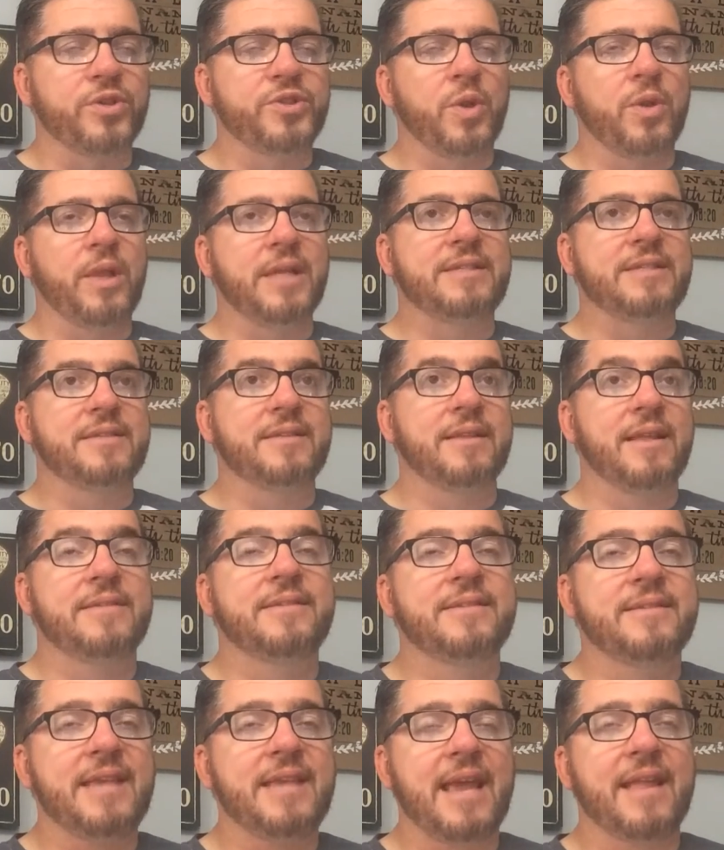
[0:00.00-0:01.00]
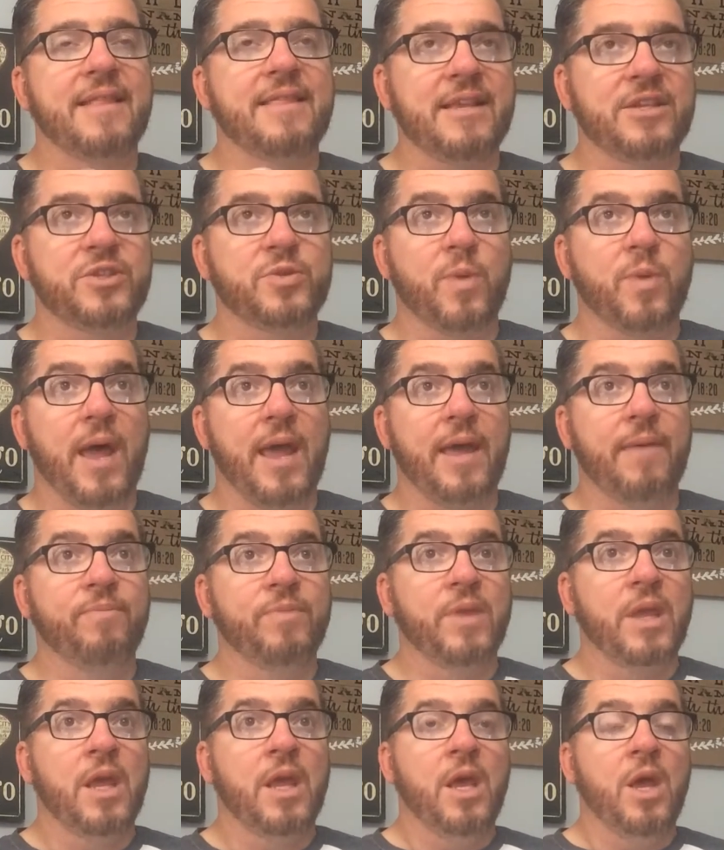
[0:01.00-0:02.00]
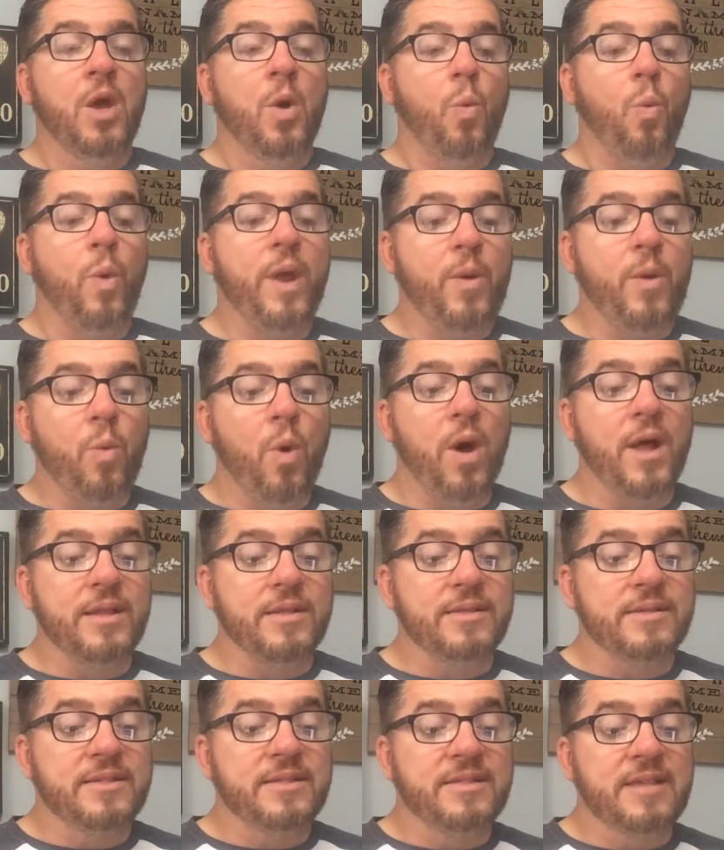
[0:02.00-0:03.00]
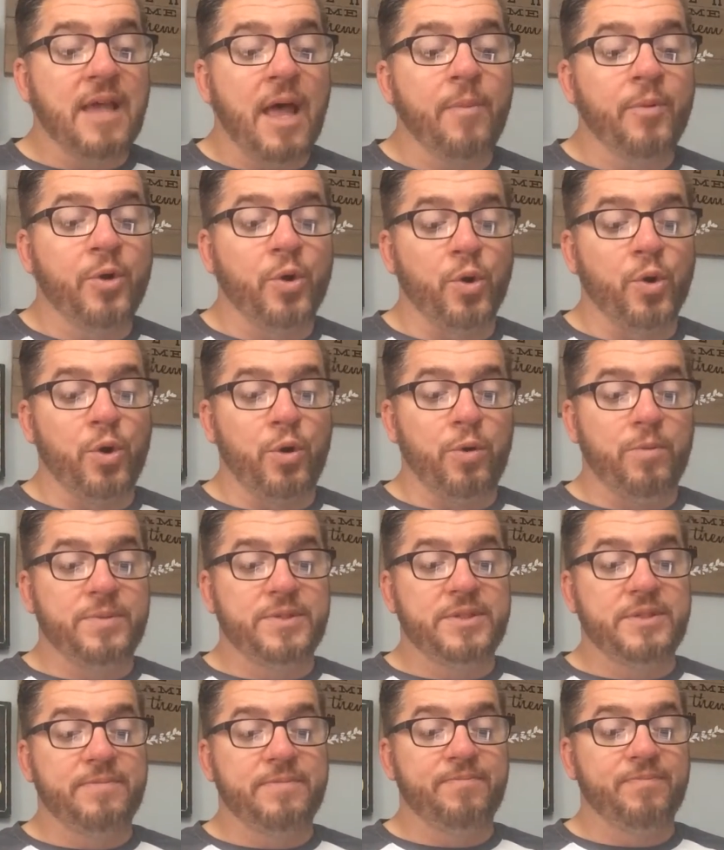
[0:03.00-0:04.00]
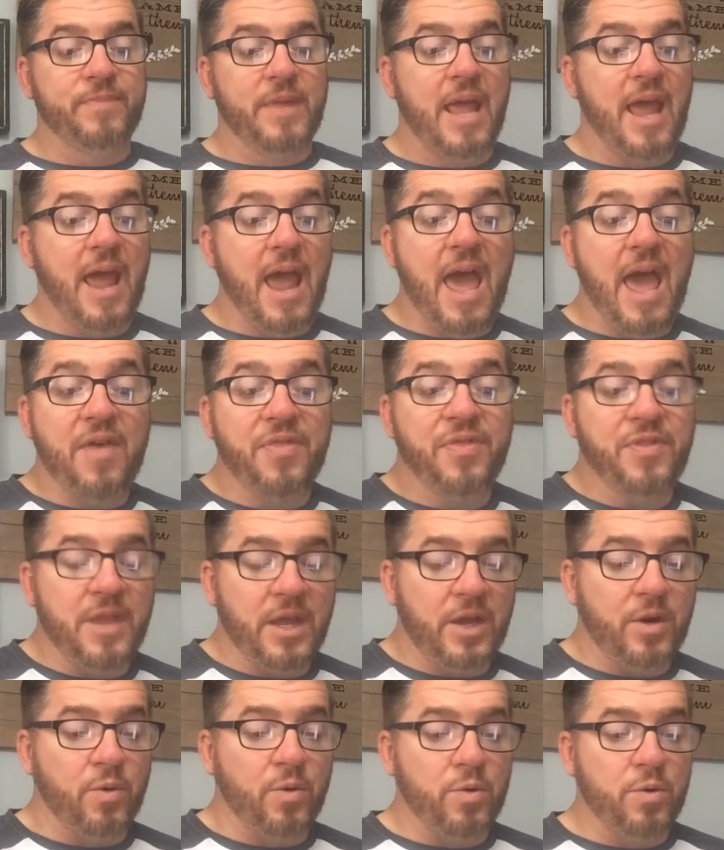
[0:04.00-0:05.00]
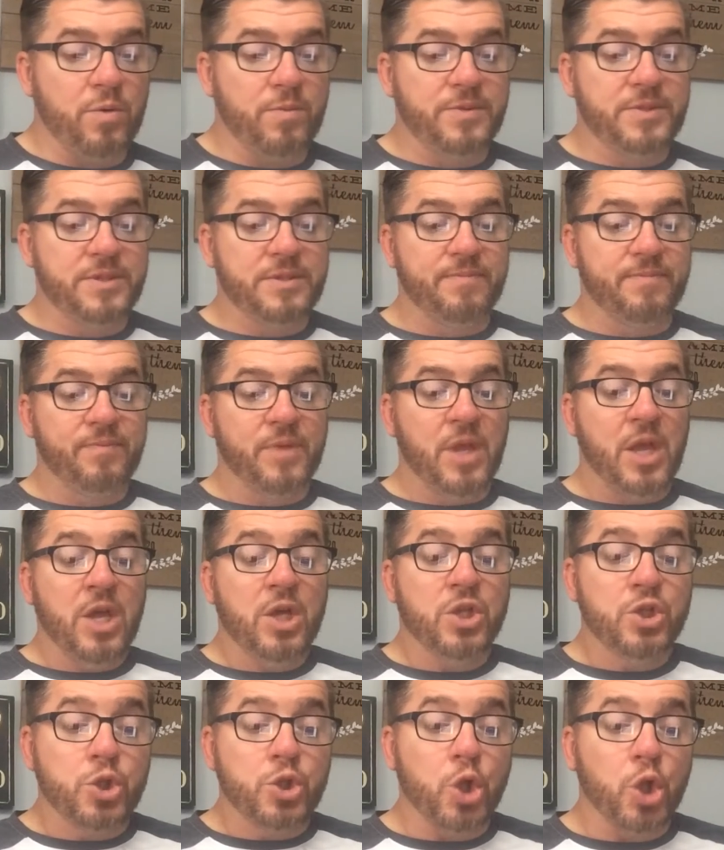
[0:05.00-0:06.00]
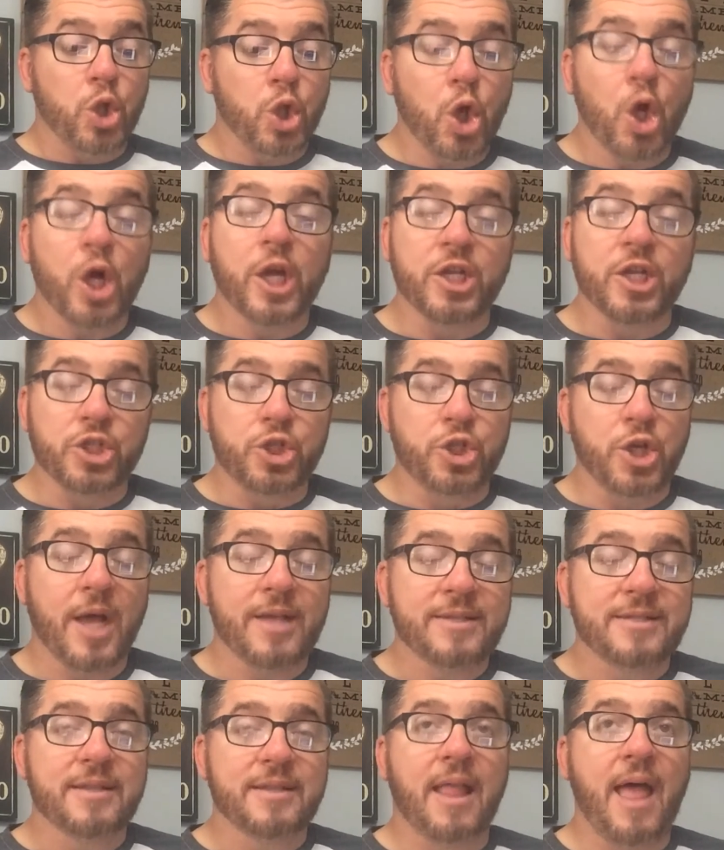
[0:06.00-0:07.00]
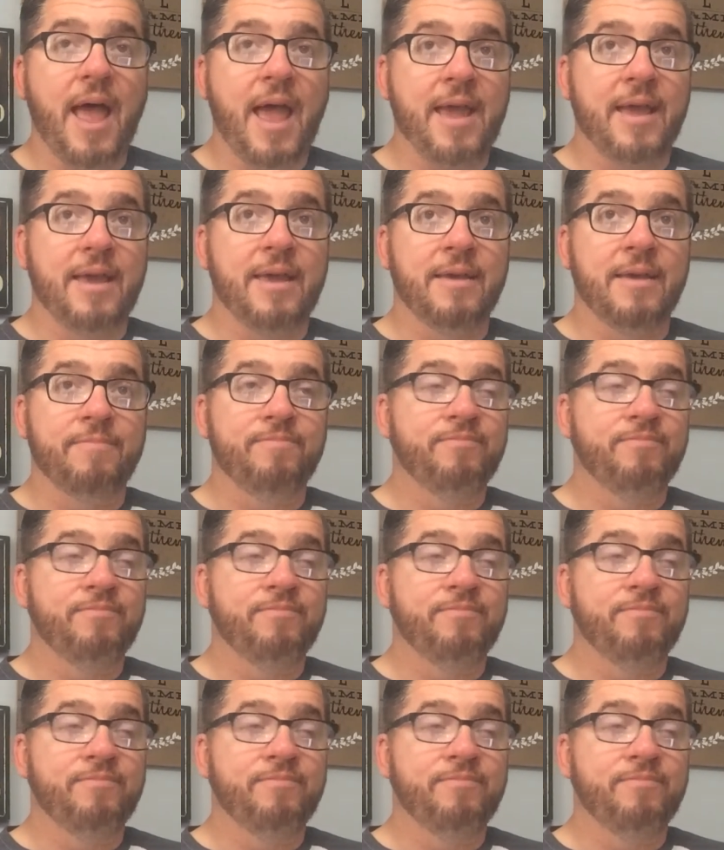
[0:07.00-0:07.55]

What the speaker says: So let's say it this way: we want subgroups, ethnic groups, to look just like